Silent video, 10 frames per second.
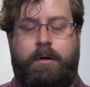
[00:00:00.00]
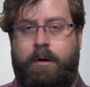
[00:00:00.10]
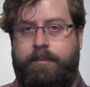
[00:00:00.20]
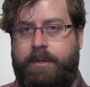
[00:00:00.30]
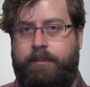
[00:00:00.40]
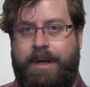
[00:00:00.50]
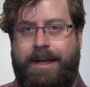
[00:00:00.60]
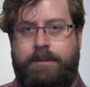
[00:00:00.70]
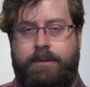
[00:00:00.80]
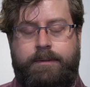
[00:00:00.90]
armed
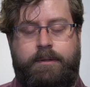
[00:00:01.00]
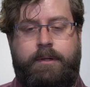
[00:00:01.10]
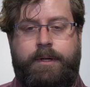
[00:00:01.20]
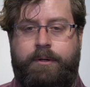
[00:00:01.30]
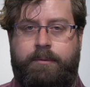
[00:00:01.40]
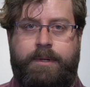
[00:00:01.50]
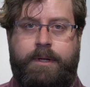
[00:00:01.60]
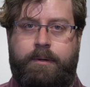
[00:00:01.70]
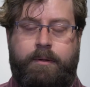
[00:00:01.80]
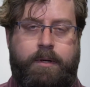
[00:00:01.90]
combatants. They could
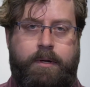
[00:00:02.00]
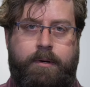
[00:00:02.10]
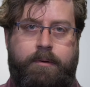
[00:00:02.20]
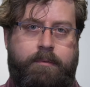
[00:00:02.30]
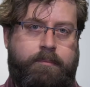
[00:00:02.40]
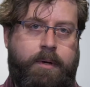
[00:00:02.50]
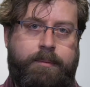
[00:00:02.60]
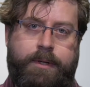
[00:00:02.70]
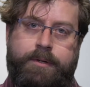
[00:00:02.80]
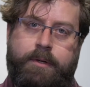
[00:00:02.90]
be a
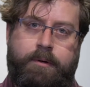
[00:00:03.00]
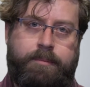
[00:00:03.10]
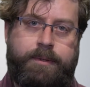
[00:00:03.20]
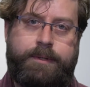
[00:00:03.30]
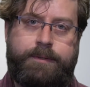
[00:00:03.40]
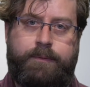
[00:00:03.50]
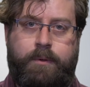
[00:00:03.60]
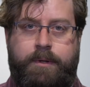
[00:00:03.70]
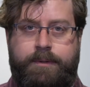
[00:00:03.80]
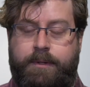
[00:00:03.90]
militia or police
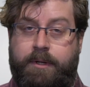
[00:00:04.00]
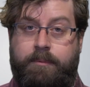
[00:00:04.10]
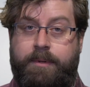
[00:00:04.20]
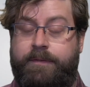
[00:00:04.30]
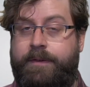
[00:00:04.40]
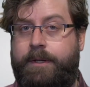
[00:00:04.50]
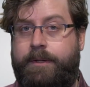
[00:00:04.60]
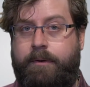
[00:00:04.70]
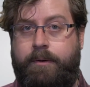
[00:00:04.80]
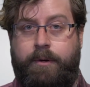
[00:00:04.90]
force. They could be defending
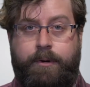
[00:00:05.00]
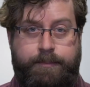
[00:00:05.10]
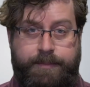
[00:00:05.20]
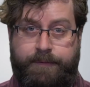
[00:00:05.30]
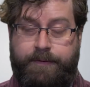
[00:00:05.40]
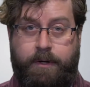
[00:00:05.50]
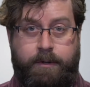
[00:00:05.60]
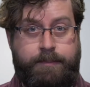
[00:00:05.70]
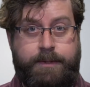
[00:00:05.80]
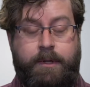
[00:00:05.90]
their own homes or
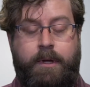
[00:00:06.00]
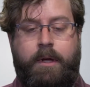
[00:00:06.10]
farms.